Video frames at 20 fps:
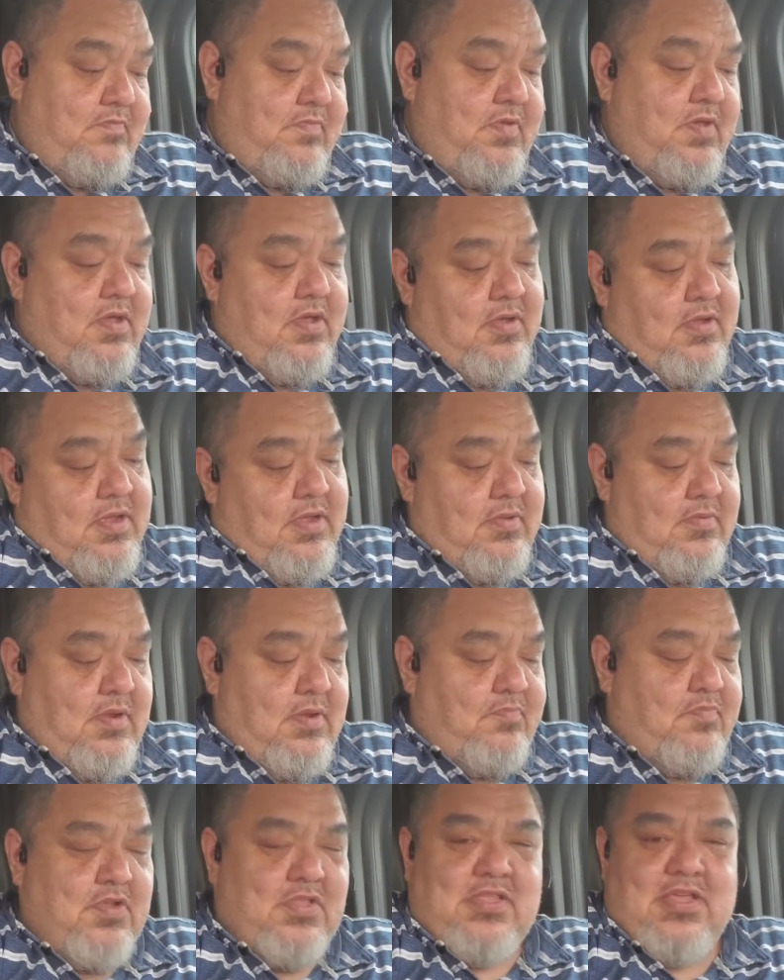Well, I
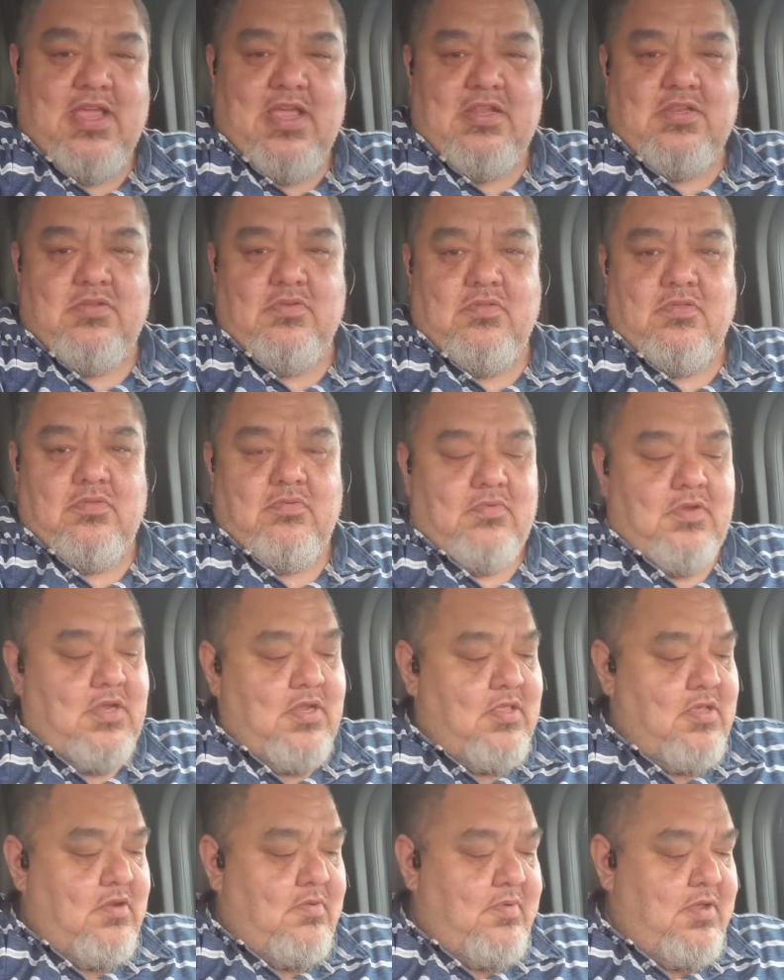put the 823
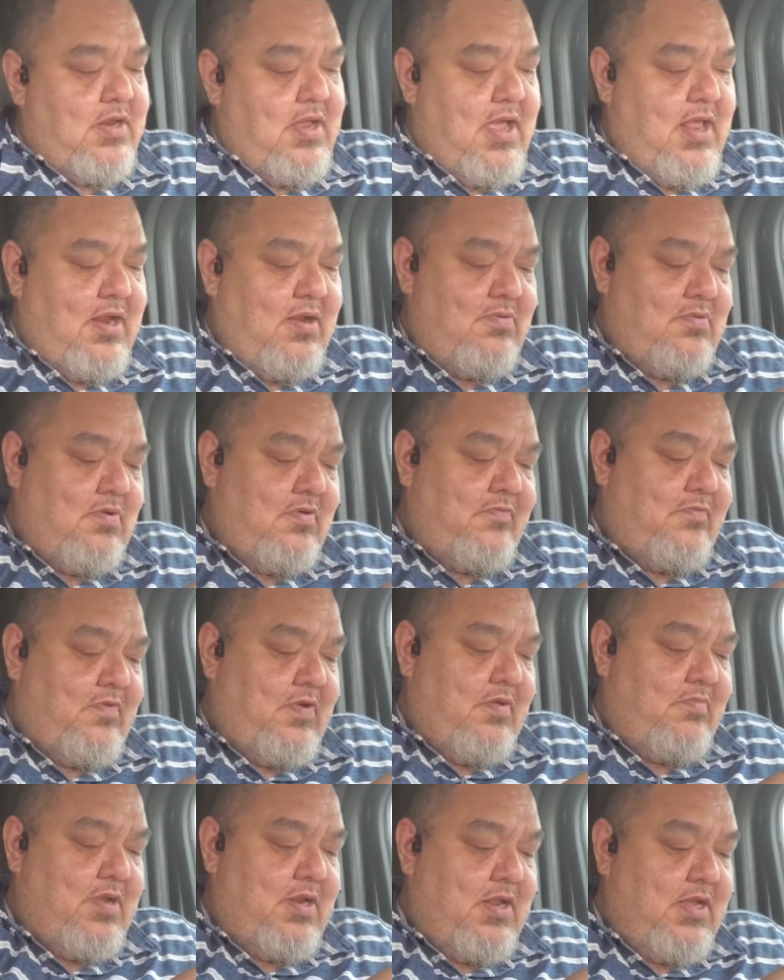there, but I don't know if,
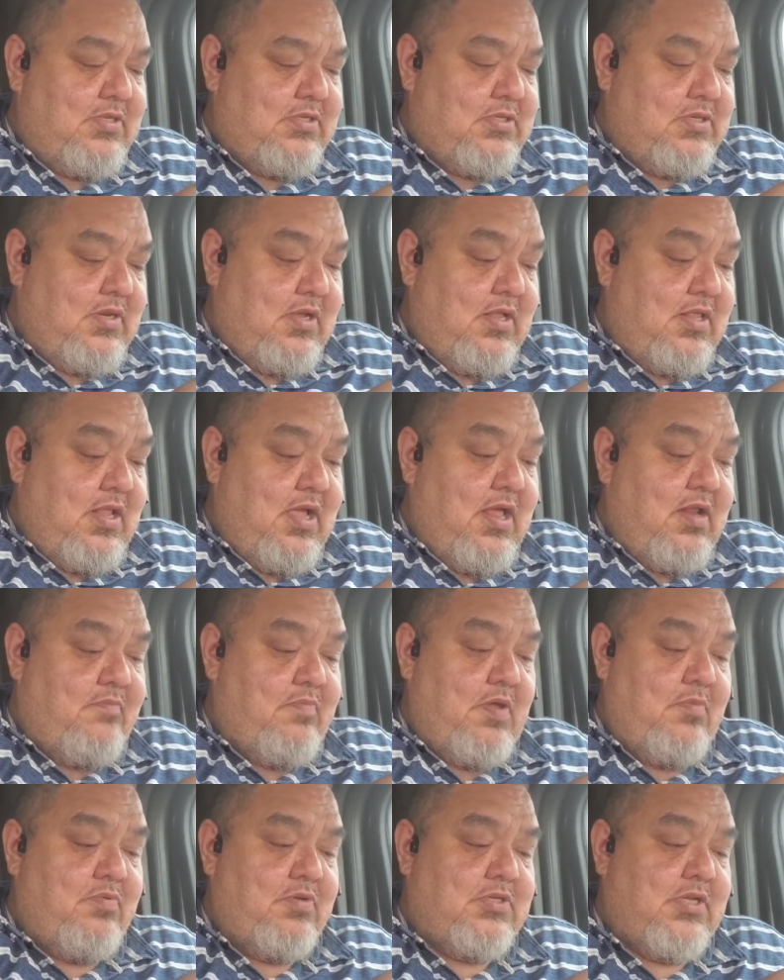that's a lot of
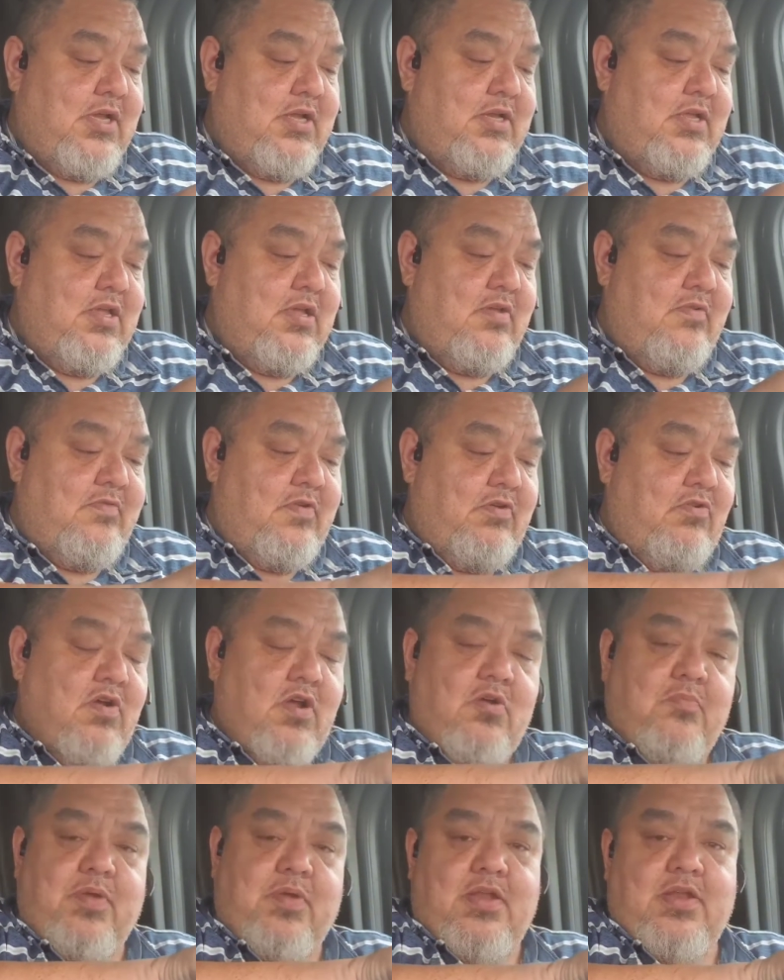people's idea of a
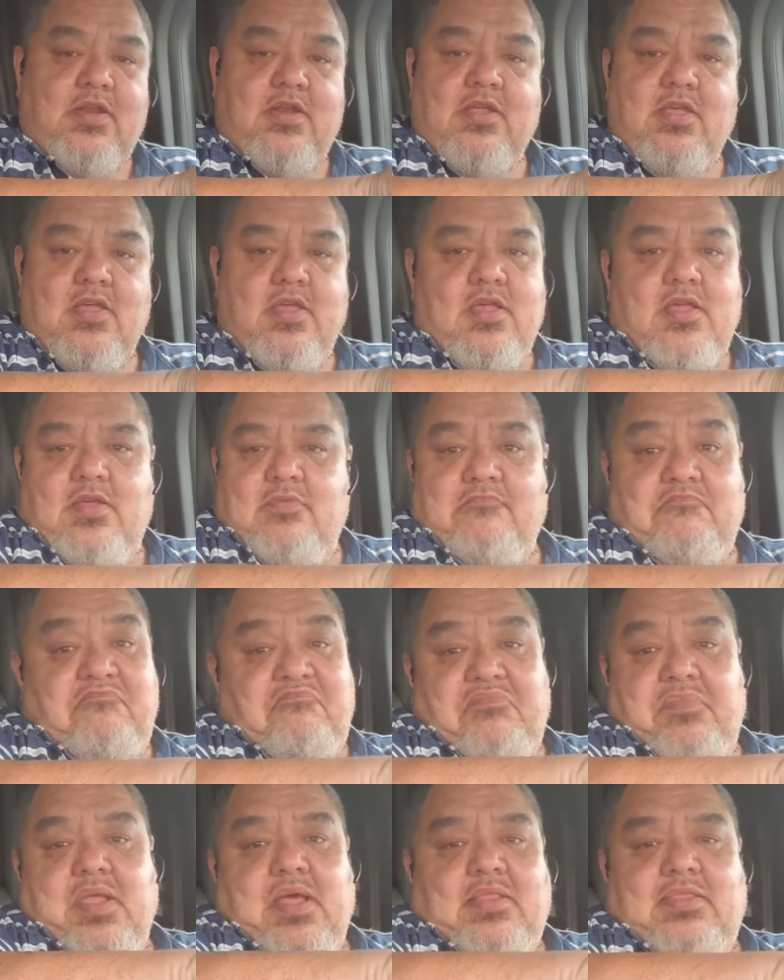Grail pen, and
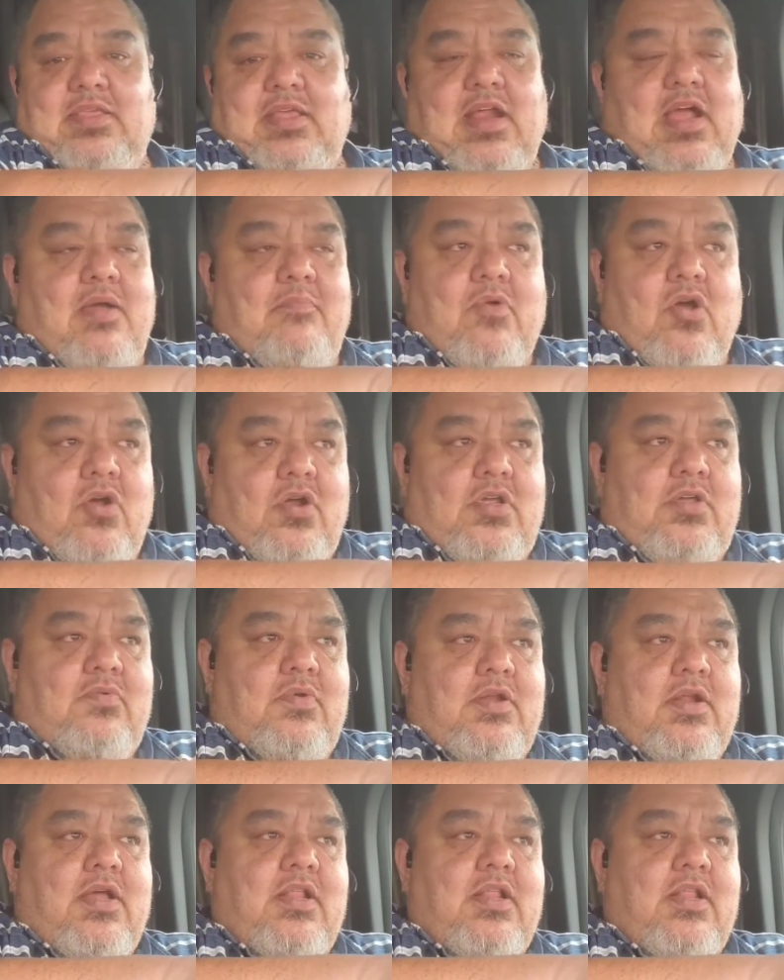not that I'm arguing.